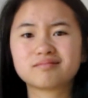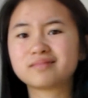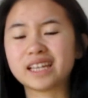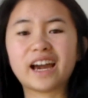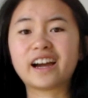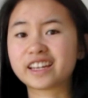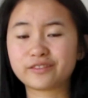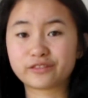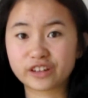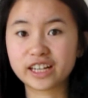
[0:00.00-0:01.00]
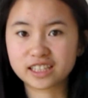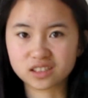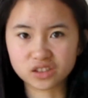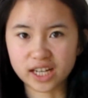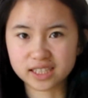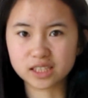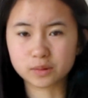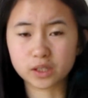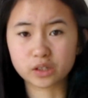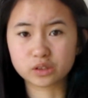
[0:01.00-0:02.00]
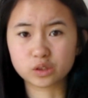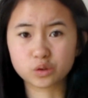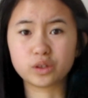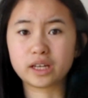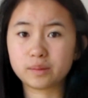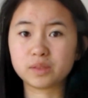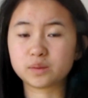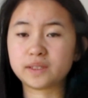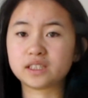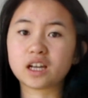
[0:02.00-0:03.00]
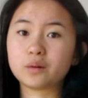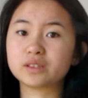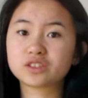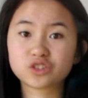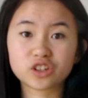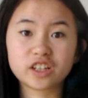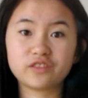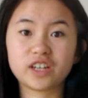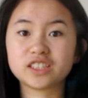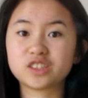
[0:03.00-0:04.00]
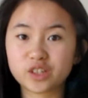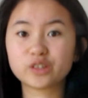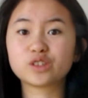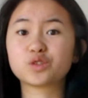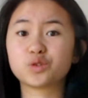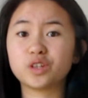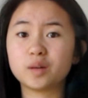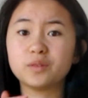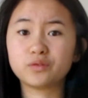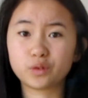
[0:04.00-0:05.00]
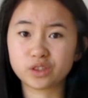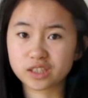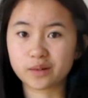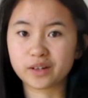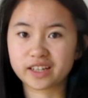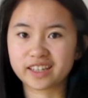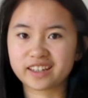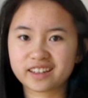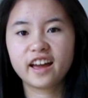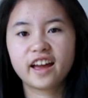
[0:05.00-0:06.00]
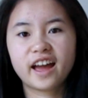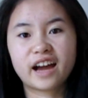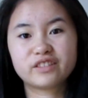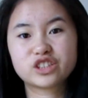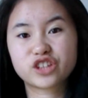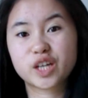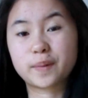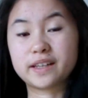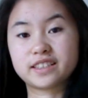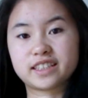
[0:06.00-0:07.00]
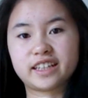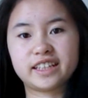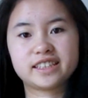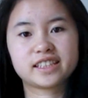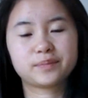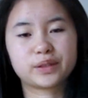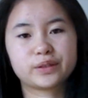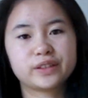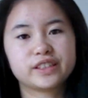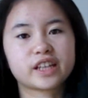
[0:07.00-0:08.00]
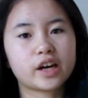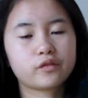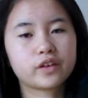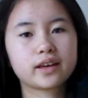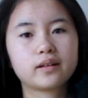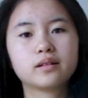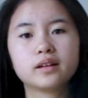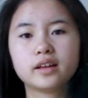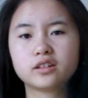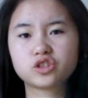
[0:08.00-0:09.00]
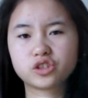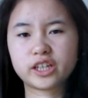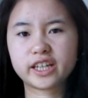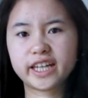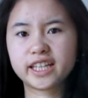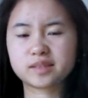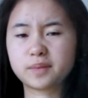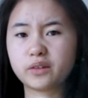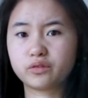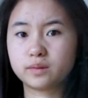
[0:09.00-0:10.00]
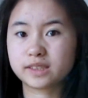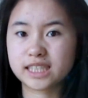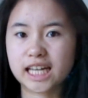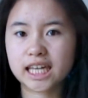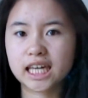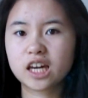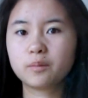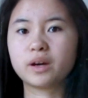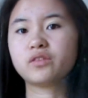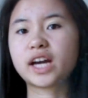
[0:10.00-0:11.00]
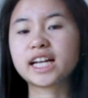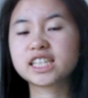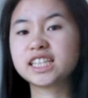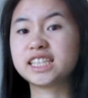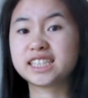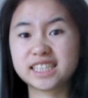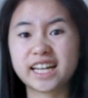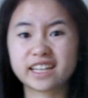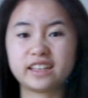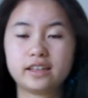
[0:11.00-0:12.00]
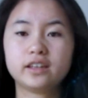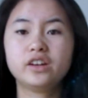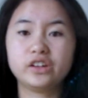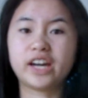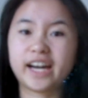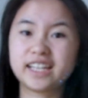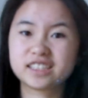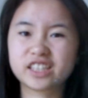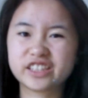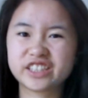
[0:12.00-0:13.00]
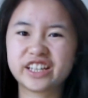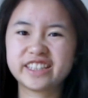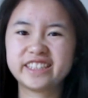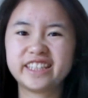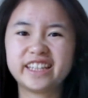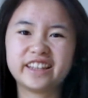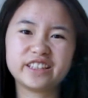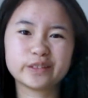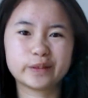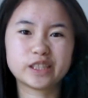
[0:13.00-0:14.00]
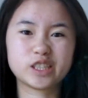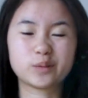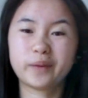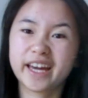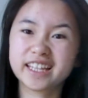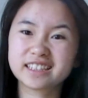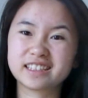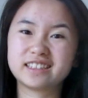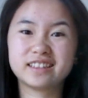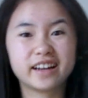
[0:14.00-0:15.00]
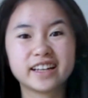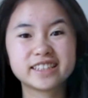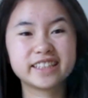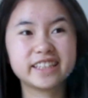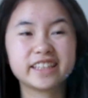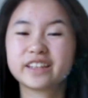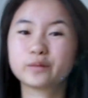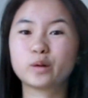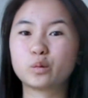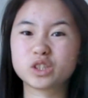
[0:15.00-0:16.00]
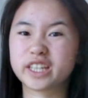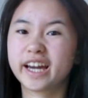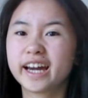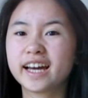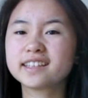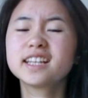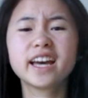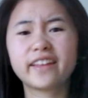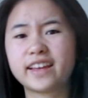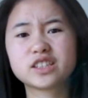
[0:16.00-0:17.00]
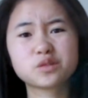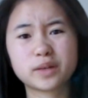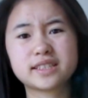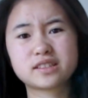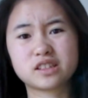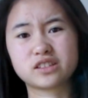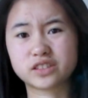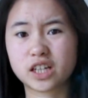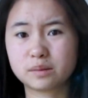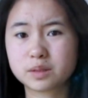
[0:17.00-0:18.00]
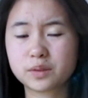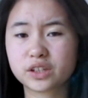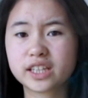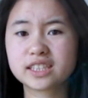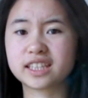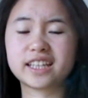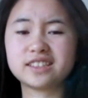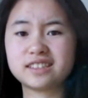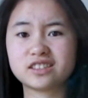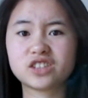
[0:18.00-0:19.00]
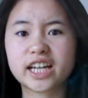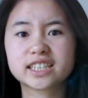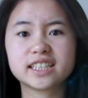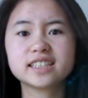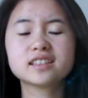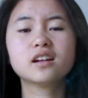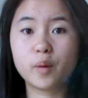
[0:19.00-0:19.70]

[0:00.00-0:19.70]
Yeah, I get really distracted when you go to the toilet in between, so I would strongly advise to go to the toilet before you start working. Have a drink by your side, because I feel drinking is my form of snacking, but if you're actually snacking, your hands get dirty and then you don't want to touch your pens, gets dirty, and then you want to wash your hands, and I just waste loads of time, to be honest, and gets you distracted.